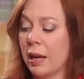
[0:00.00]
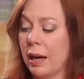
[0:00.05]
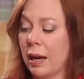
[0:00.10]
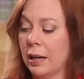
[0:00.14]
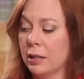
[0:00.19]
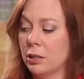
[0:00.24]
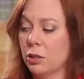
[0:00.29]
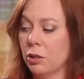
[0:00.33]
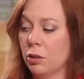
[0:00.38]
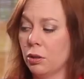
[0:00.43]

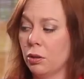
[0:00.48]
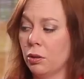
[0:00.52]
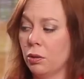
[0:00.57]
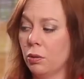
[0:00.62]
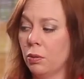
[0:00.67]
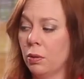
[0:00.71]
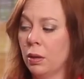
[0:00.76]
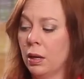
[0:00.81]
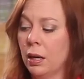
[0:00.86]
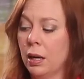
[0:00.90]
I
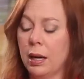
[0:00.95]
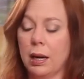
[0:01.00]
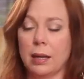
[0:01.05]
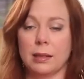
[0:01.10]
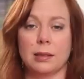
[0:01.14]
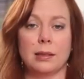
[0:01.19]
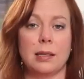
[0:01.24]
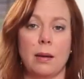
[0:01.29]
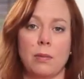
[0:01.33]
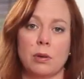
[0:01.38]
do
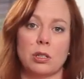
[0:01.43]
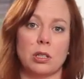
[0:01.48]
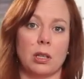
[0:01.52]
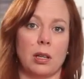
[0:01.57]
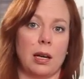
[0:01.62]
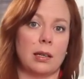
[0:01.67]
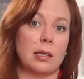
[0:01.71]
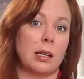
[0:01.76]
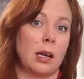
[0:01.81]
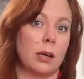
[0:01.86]
a sandwich a
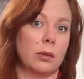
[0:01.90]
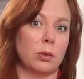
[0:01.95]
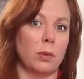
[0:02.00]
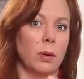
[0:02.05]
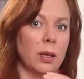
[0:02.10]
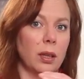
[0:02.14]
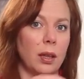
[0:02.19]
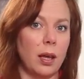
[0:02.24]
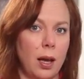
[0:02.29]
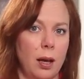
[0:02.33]
lot of times
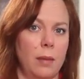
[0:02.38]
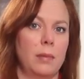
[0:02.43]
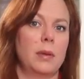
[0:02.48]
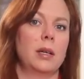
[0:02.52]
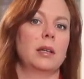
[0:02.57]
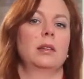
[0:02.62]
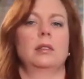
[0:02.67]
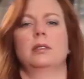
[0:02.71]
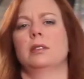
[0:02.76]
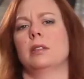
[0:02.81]
with
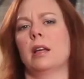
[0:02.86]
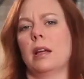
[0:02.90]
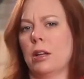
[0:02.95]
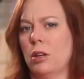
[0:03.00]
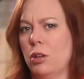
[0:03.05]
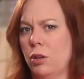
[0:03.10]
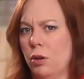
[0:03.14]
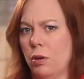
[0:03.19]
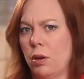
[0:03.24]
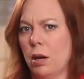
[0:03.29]
hummus
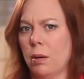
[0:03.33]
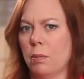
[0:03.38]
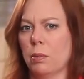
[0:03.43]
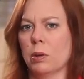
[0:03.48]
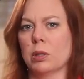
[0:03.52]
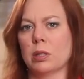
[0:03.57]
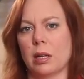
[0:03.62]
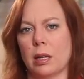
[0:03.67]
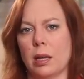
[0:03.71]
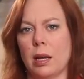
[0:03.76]
and
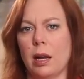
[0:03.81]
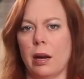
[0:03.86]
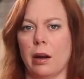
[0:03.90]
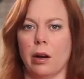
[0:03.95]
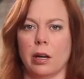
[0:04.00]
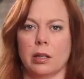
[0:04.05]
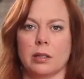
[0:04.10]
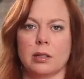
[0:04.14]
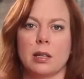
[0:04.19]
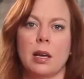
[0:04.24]
cucumbers and
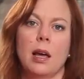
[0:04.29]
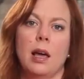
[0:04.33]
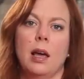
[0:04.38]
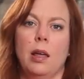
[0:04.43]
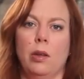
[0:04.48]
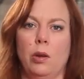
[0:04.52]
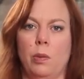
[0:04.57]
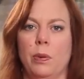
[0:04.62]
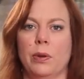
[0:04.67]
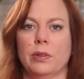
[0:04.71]
carrots,
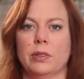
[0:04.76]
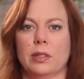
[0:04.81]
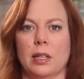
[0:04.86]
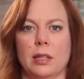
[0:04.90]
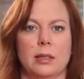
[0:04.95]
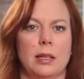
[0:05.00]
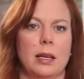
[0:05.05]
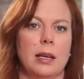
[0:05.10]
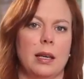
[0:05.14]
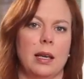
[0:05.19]
and you put
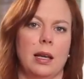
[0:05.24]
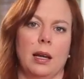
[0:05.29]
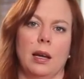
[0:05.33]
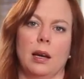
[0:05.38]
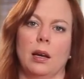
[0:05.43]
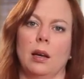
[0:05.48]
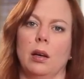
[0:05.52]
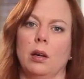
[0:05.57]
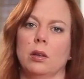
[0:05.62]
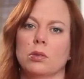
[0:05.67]
tzatziki
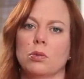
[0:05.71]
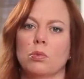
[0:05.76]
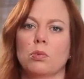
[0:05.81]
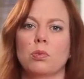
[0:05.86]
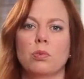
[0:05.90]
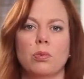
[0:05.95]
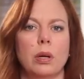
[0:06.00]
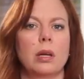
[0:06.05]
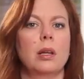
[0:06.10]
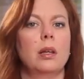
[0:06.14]
in, and it's
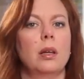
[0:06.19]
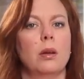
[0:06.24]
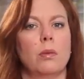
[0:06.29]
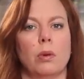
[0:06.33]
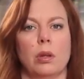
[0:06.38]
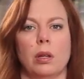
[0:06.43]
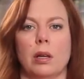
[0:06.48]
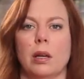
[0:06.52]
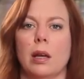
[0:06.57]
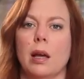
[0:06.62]
really,
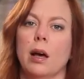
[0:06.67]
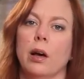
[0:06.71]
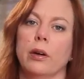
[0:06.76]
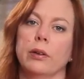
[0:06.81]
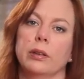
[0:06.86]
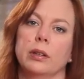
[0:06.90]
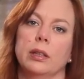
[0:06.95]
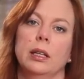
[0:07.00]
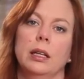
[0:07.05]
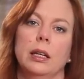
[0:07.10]
really
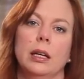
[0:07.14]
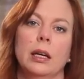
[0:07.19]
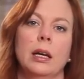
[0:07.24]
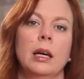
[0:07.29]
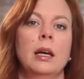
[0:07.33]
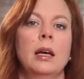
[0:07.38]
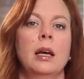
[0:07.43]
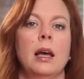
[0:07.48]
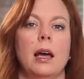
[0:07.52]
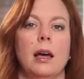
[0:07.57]
healthy
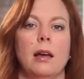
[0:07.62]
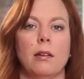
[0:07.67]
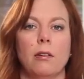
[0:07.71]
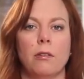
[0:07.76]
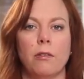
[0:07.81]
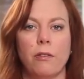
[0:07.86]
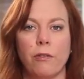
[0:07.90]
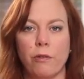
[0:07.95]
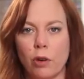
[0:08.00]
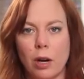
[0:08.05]
and
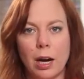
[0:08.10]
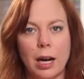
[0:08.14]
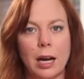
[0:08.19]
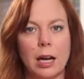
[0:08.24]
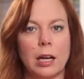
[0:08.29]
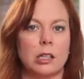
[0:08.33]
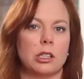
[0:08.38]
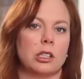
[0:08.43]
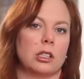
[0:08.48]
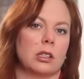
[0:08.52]

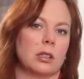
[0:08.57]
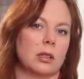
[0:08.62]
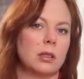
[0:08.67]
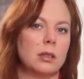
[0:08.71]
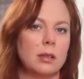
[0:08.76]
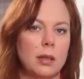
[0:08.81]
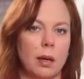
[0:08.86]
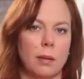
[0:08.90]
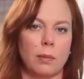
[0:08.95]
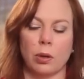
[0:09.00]
fresh and
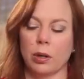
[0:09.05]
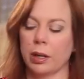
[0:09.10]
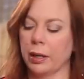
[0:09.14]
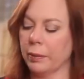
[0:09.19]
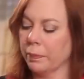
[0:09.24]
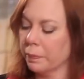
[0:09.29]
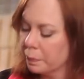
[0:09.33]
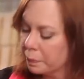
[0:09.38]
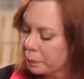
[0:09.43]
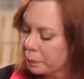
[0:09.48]
summery.